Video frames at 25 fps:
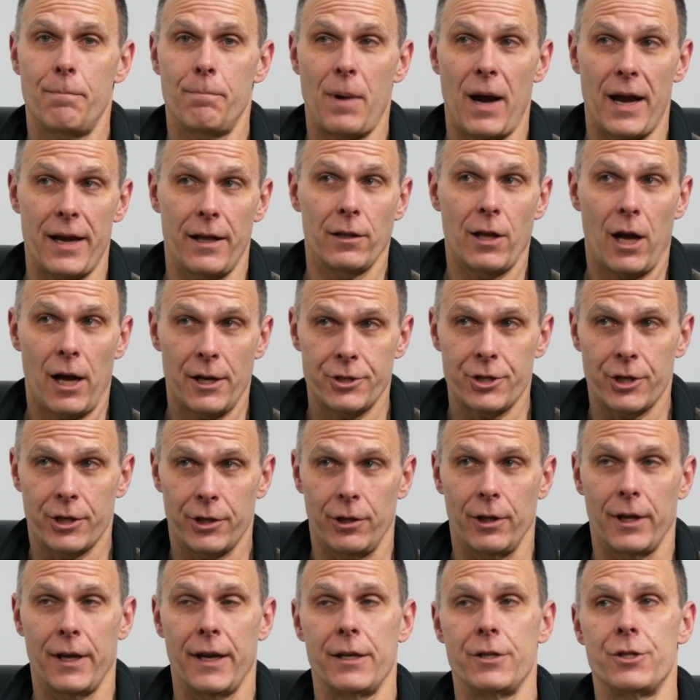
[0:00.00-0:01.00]

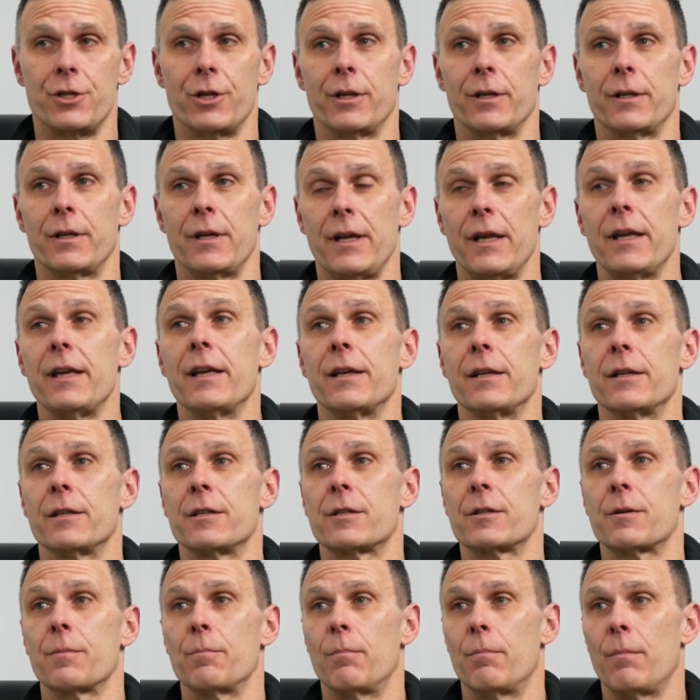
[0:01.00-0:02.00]
biological aging
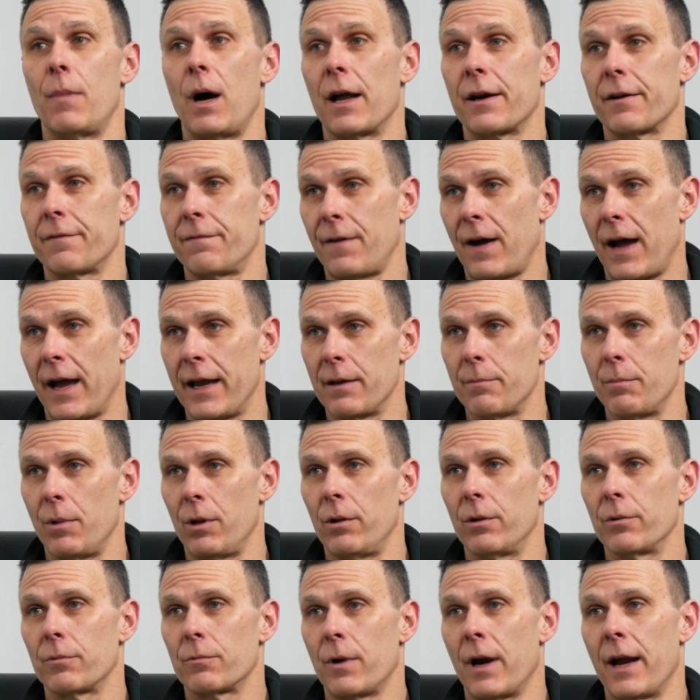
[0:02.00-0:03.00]
is
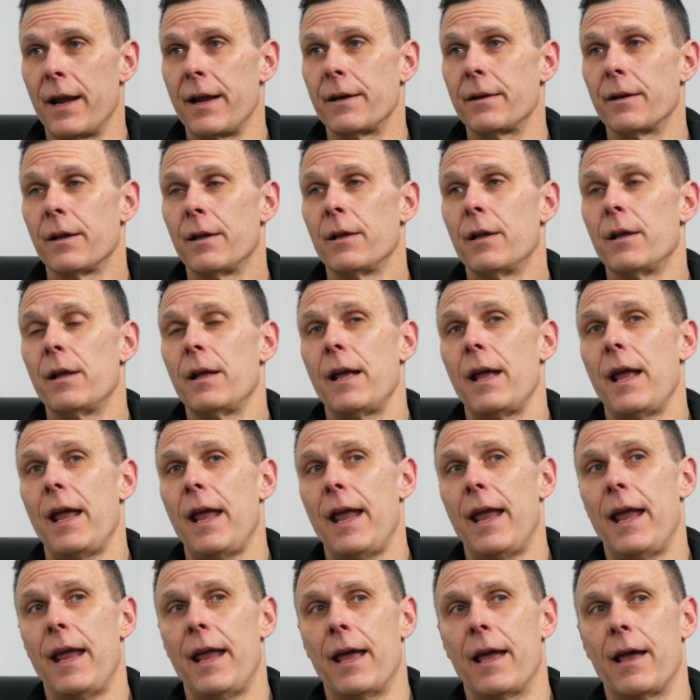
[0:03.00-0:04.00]
modifiable, right?
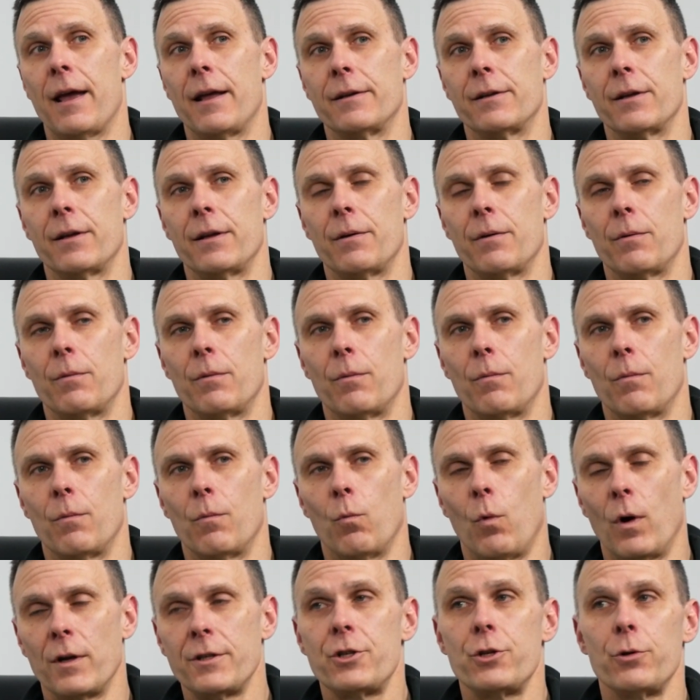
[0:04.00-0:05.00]
And
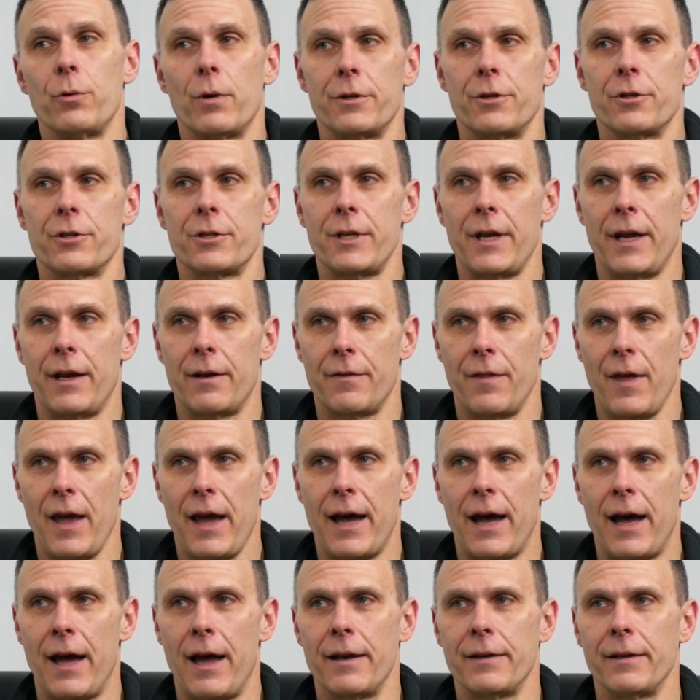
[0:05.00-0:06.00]
once you understand
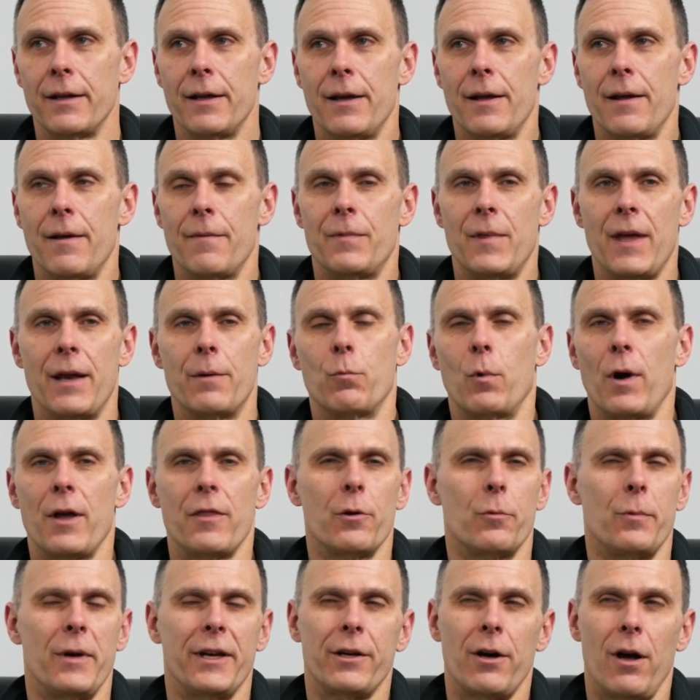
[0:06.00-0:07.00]
that, then
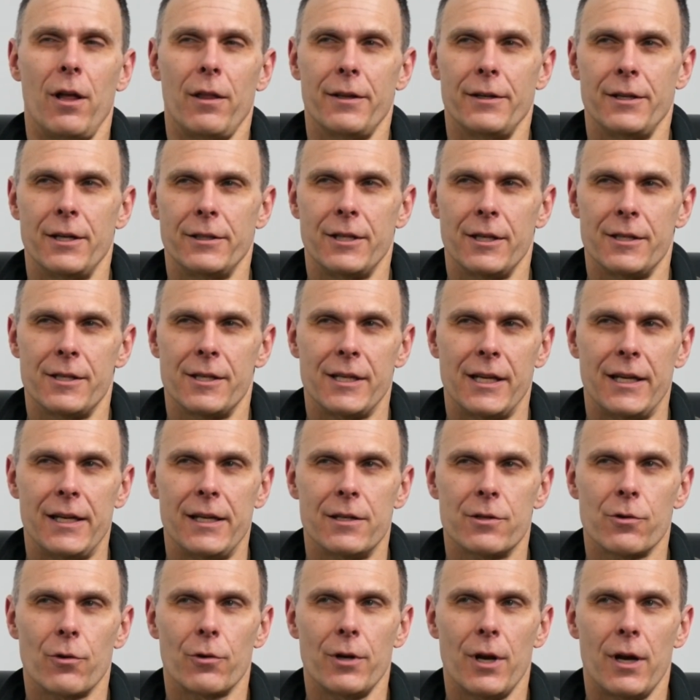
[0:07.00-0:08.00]
whether we call it a
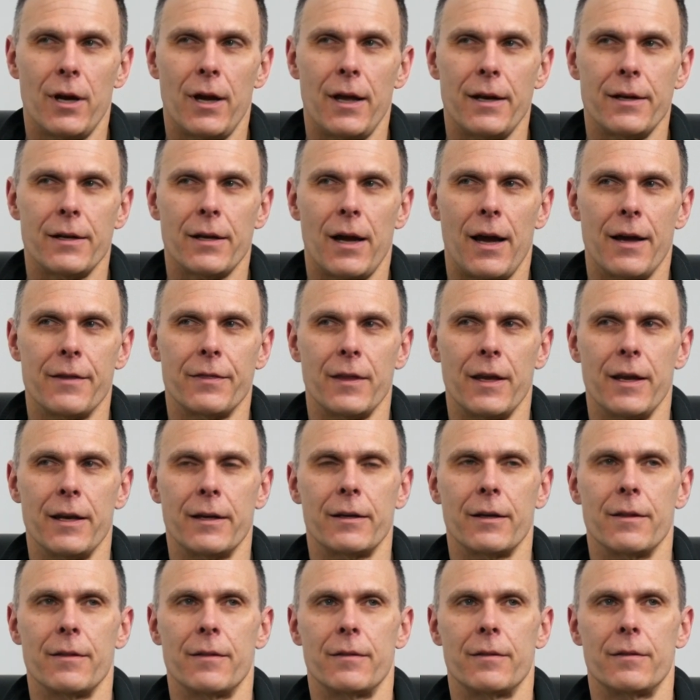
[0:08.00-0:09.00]
disease or not, I
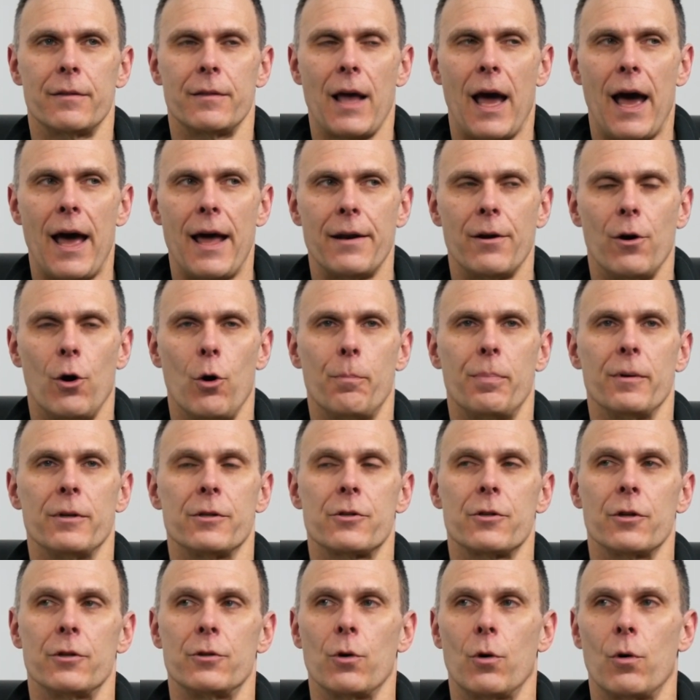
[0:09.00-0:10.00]
think that
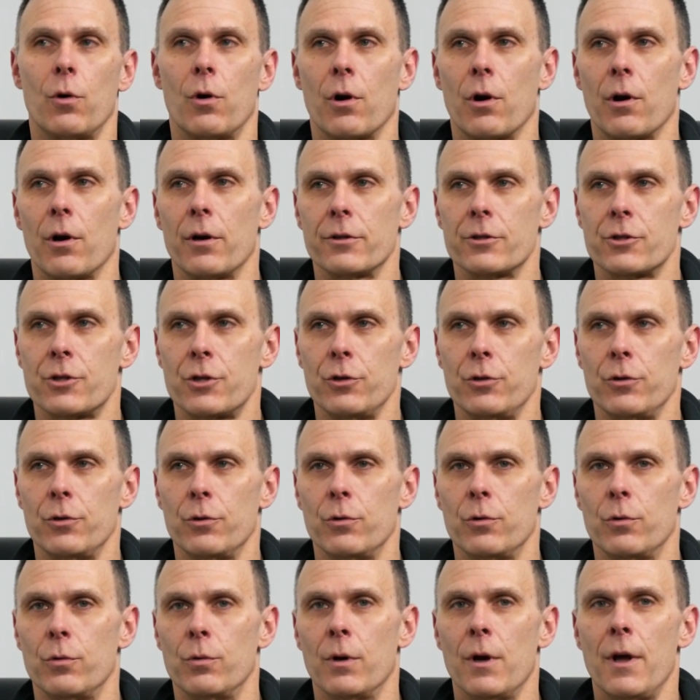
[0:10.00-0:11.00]
opens the door
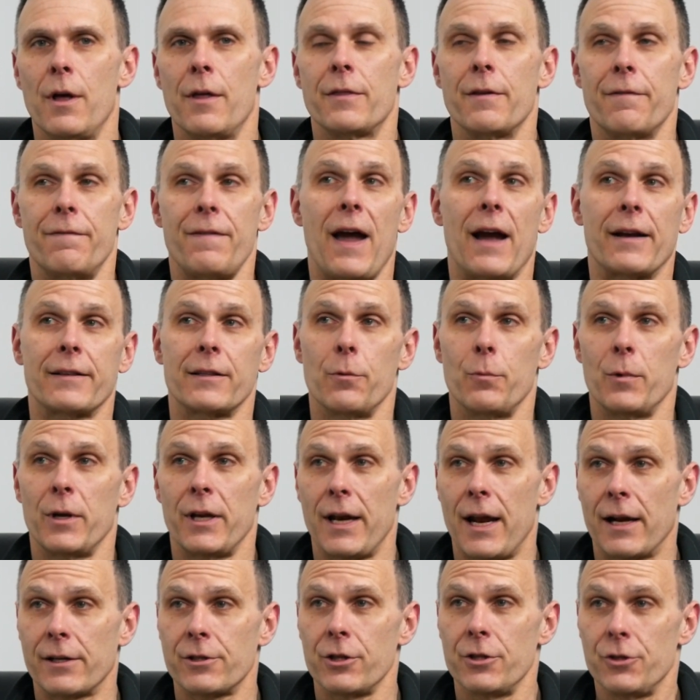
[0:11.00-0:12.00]
to the fact that we
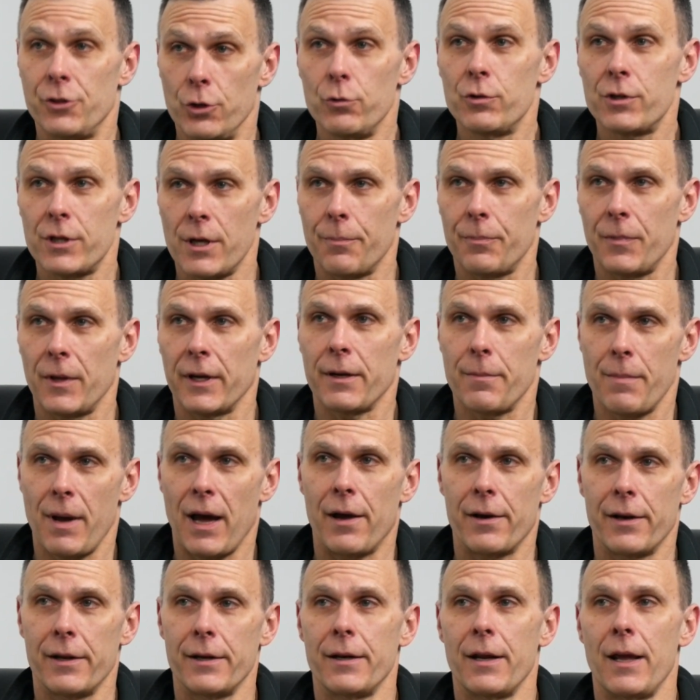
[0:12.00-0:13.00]
can actually do something
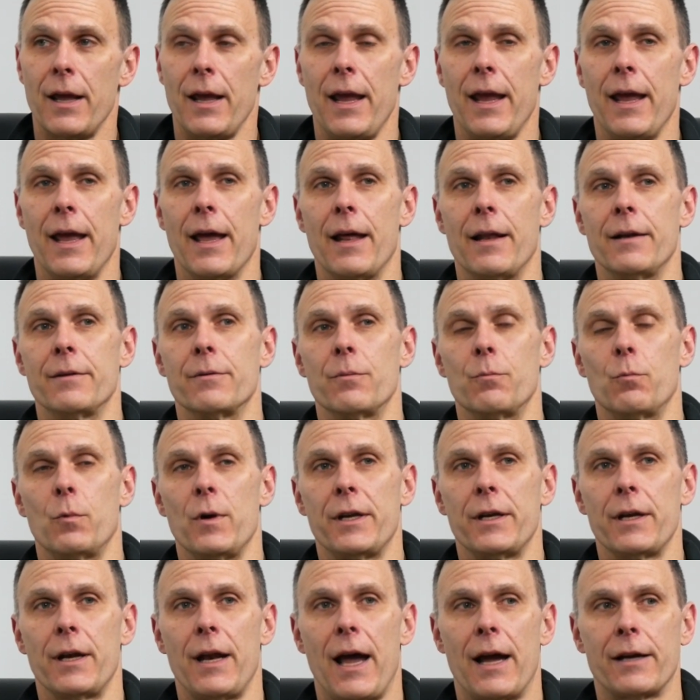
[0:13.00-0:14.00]
about it. And
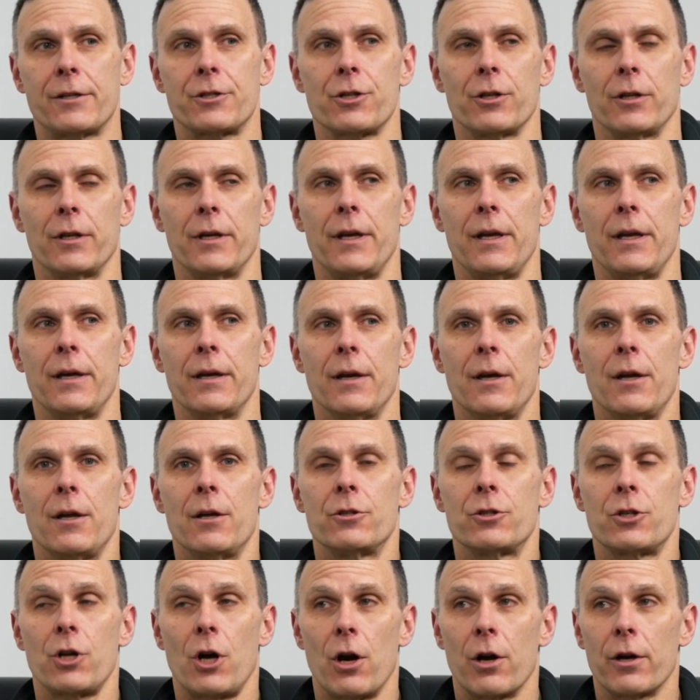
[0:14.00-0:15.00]
we can actually
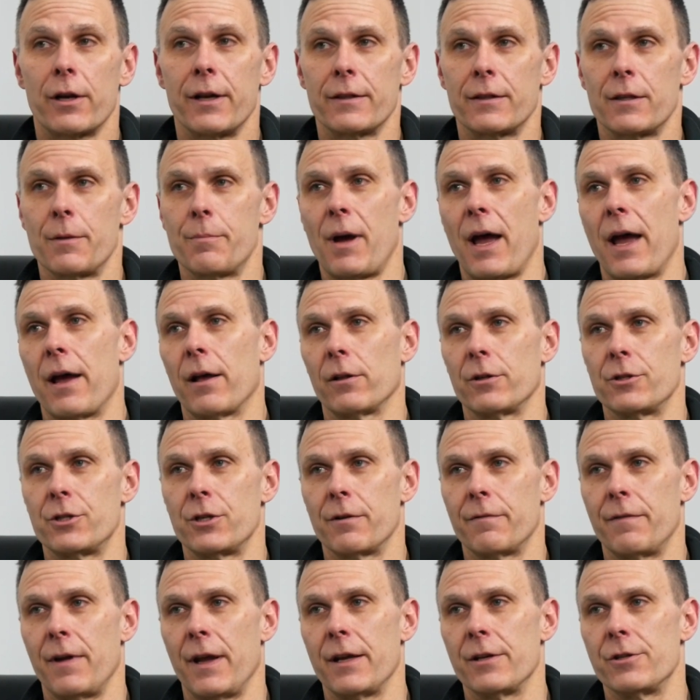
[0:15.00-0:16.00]
target the
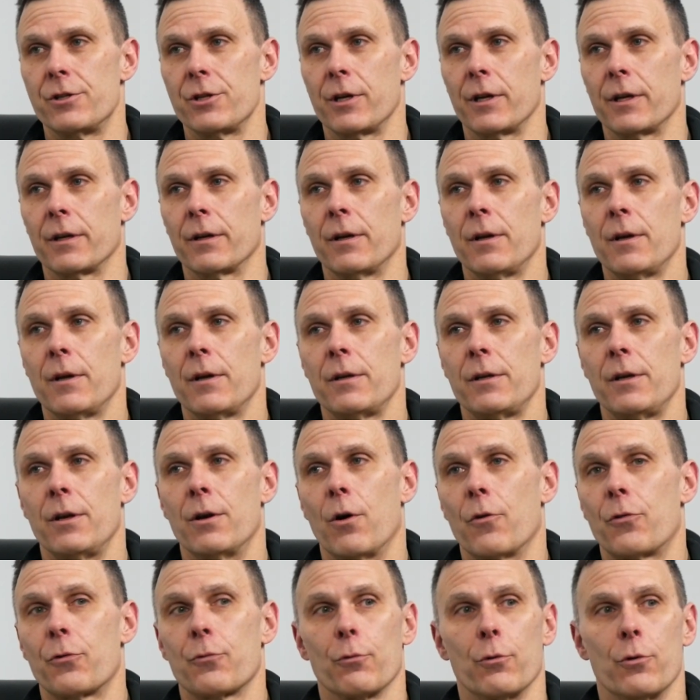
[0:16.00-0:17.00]
biology of aging,
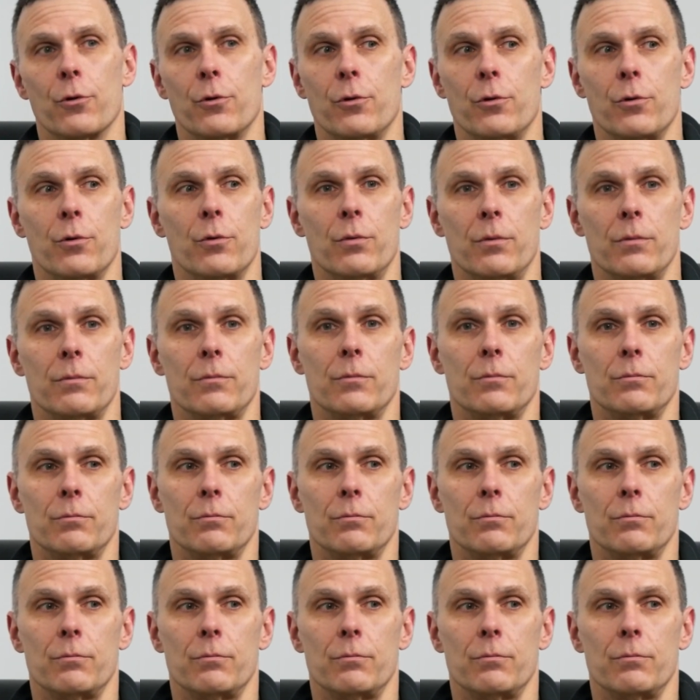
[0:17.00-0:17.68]
through